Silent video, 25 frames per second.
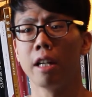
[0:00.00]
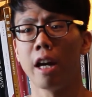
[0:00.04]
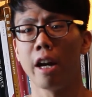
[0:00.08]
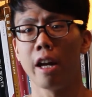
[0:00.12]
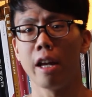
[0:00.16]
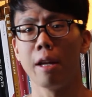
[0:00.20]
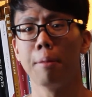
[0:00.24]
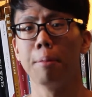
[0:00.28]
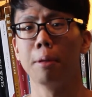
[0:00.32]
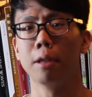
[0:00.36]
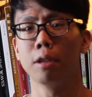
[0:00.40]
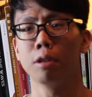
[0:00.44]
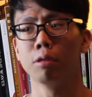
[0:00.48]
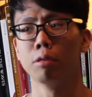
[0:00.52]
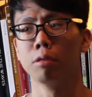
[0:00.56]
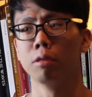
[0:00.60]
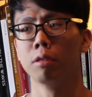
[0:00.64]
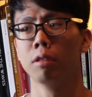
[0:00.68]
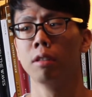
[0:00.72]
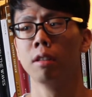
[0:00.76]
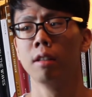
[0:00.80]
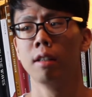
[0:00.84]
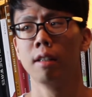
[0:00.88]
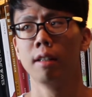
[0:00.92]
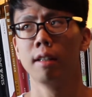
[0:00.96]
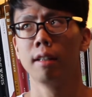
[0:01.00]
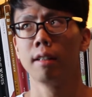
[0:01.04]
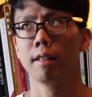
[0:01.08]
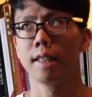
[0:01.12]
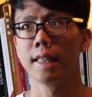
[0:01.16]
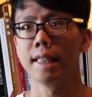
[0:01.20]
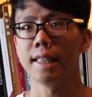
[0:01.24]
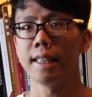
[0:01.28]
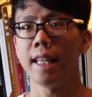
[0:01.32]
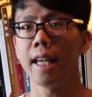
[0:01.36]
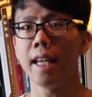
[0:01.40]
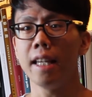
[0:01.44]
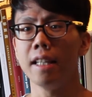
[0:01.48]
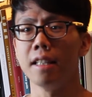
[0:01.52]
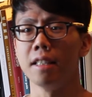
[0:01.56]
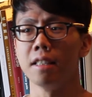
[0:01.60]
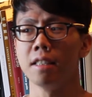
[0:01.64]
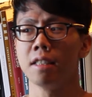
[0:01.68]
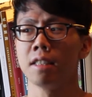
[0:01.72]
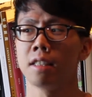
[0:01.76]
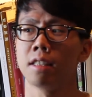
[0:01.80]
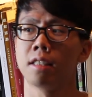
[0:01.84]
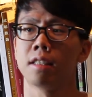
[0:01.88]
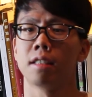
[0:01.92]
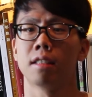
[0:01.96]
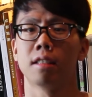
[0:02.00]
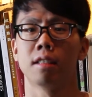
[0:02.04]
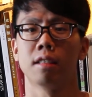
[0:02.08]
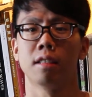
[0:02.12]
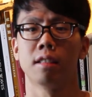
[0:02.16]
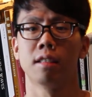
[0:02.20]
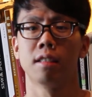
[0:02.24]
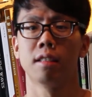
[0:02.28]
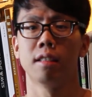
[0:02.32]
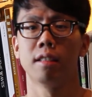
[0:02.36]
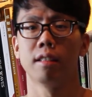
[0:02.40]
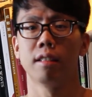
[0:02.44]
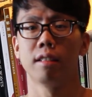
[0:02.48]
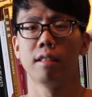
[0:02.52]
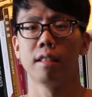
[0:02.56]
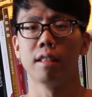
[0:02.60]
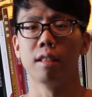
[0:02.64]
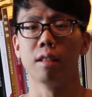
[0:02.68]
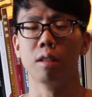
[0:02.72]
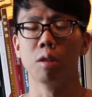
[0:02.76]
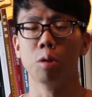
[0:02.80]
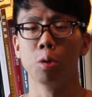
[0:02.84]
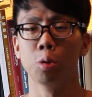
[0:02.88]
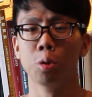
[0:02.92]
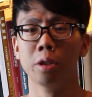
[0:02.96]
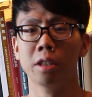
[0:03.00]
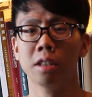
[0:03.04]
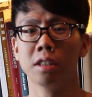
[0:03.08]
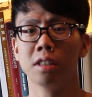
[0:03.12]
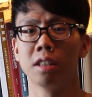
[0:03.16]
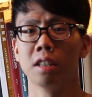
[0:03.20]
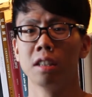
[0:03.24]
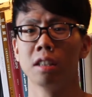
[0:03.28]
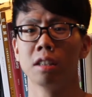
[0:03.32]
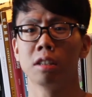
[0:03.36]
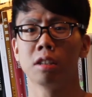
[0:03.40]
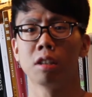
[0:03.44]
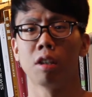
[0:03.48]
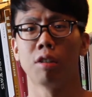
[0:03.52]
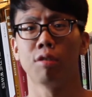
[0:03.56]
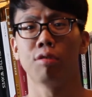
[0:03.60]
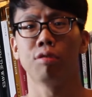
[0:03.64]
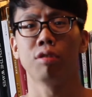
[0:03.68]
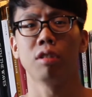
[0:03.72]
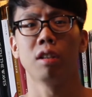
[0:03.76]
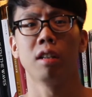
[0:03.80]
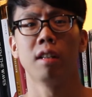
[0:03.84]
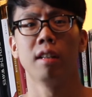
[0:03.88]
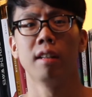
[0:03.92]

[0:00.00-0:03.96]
are able to taste the nuances of